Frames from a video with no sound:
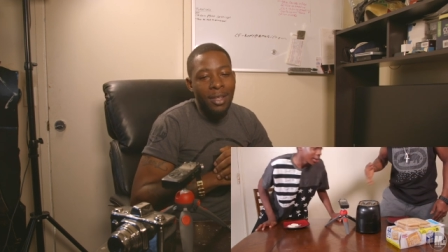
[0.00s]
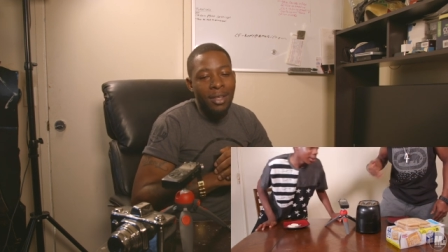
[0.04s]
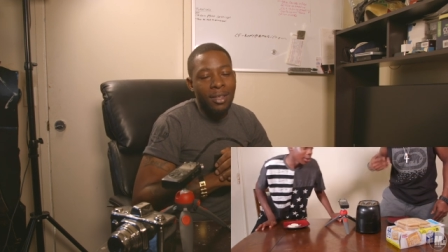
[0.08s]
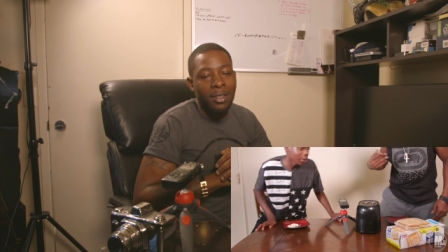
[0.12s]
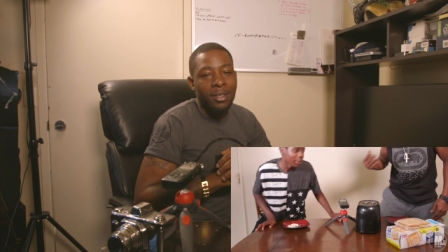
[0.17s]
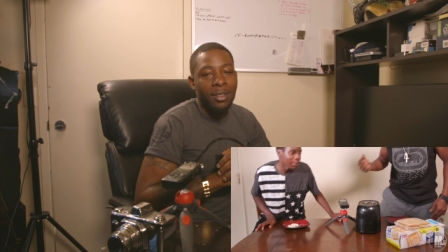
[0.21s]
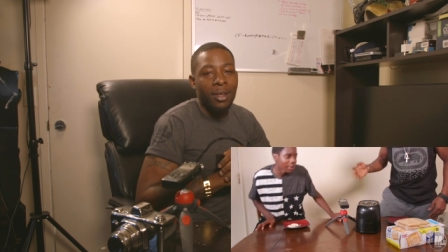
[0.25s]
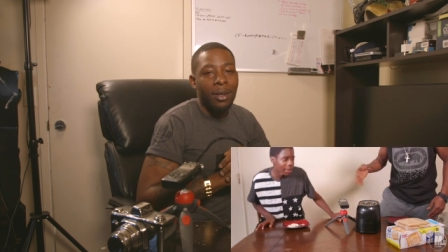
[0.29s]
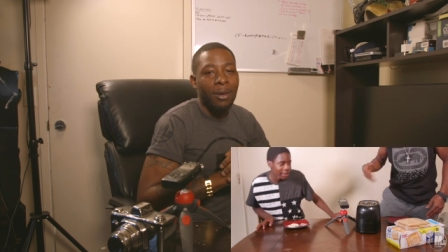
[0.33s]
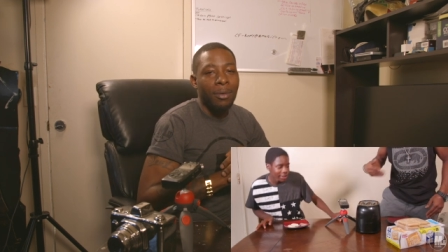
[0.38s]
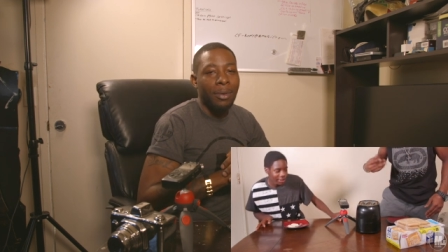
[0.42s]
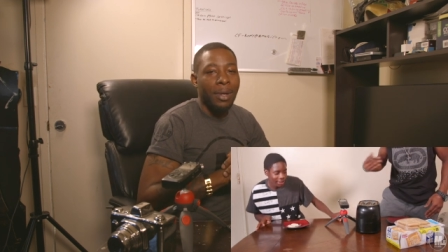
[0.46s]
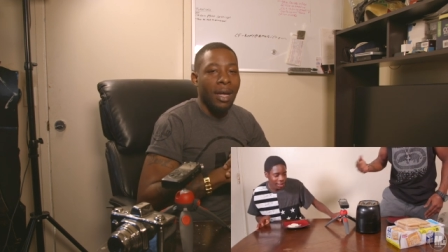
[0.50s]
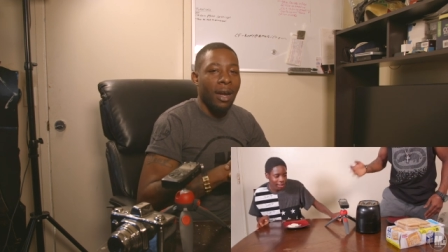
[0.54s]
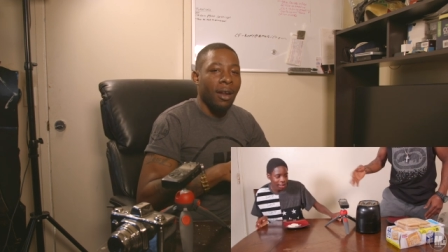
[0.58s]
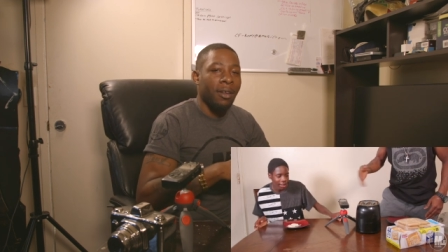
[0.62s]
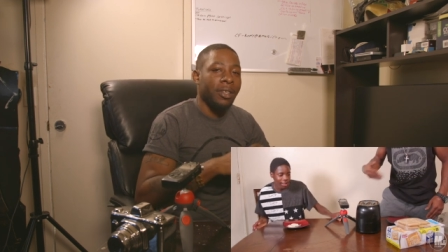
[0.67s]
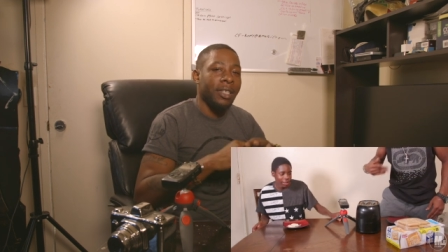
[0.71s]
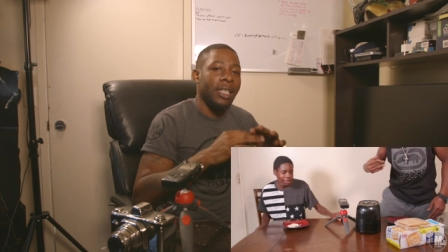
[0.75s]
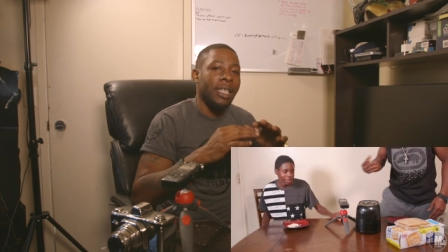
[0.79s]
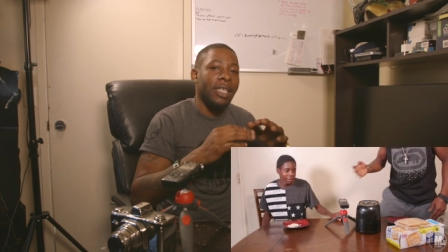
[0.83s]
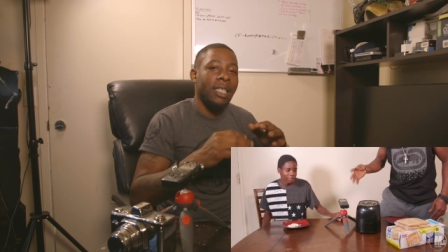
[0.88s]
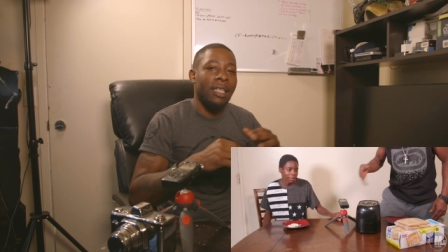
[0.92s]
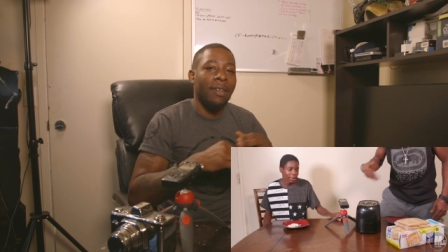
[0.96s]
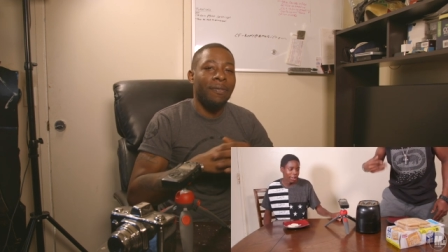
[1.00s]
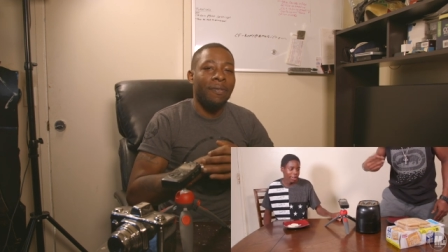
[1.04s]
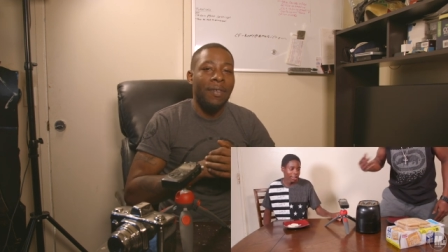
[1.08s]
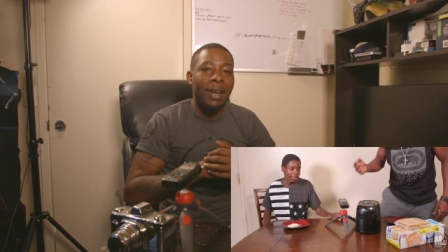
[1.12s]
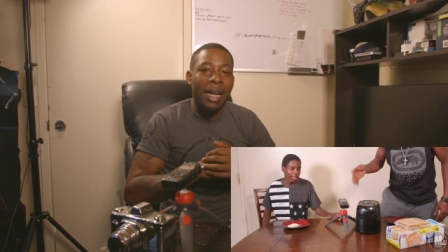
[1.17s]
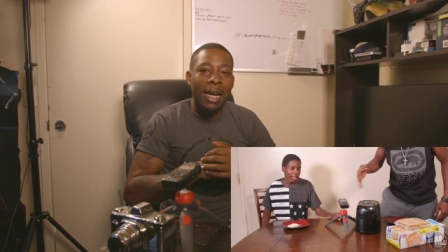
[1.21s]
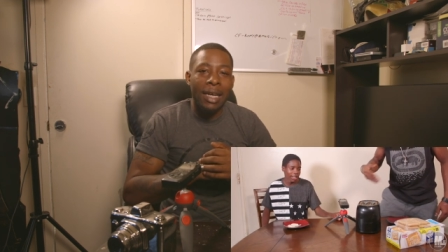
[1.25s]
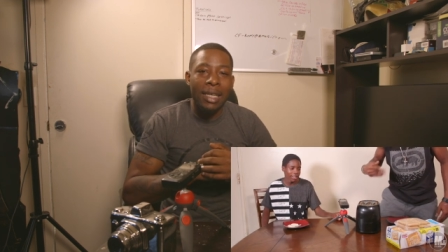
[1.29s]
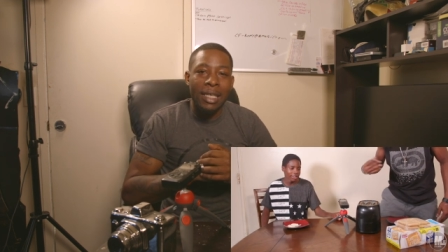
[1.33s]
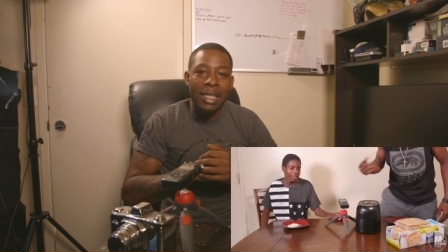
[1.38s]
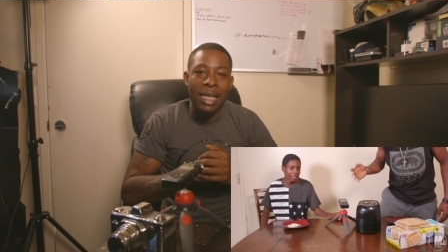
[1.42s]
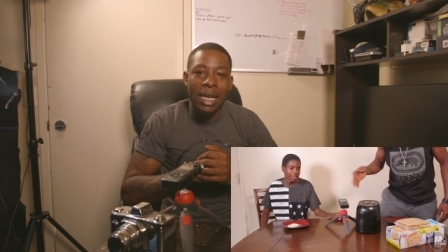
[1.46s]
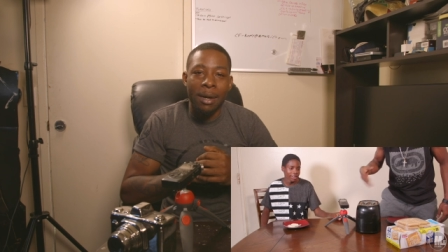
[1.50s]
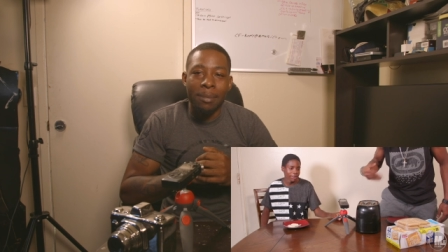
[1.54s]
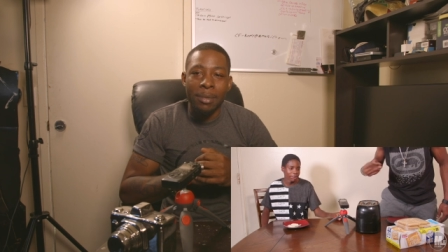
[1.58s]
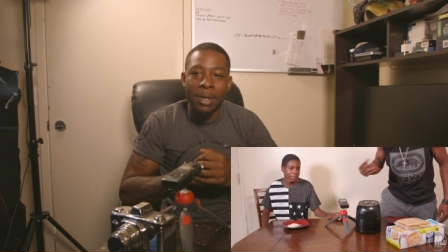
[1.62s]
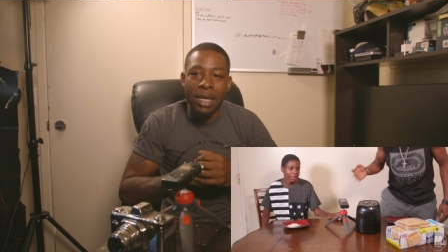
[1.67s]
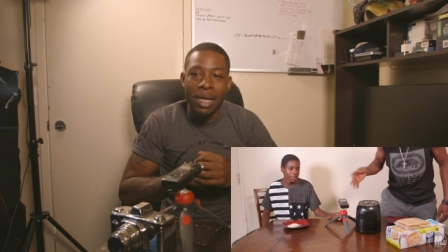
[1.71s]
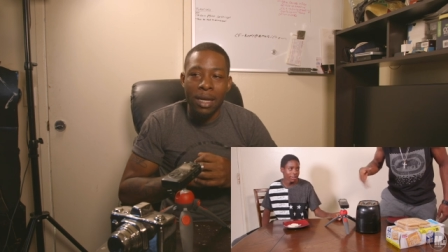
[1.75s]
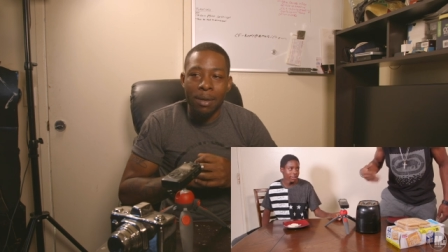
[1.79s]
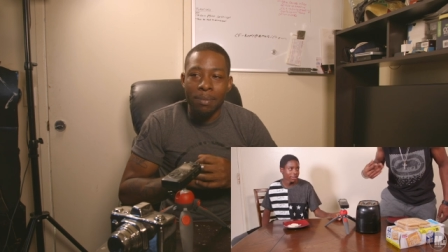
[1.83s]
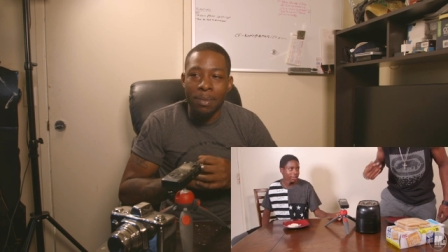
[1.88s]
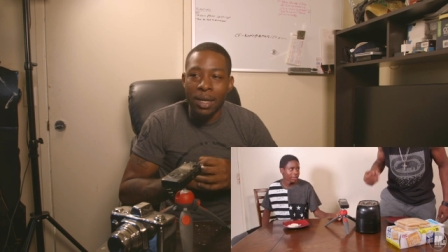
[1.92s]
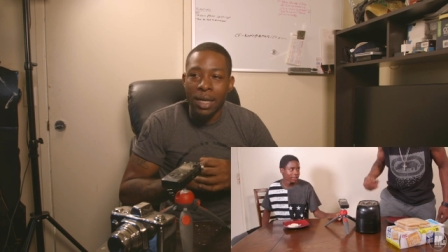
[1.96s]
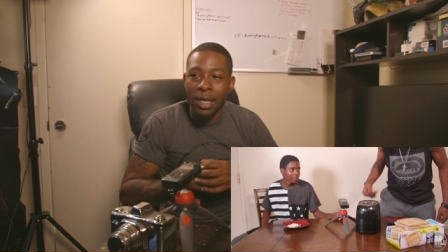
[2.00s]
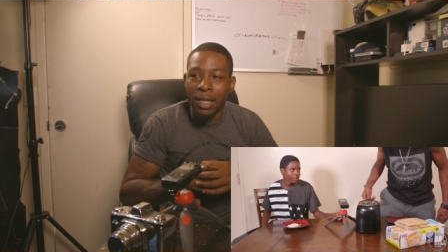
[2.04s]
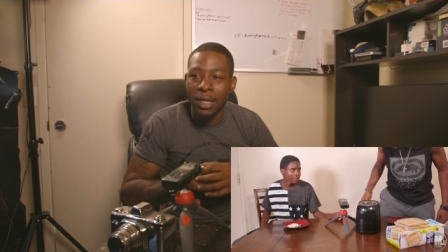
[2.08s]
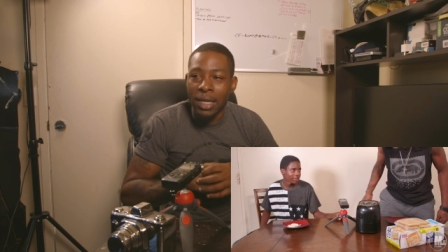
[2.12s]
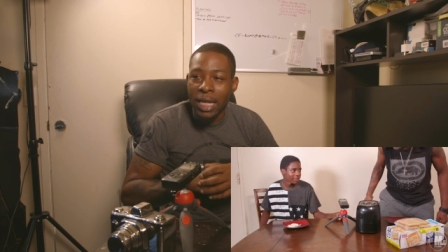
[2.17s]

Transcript: So we got our season finale coming up uh,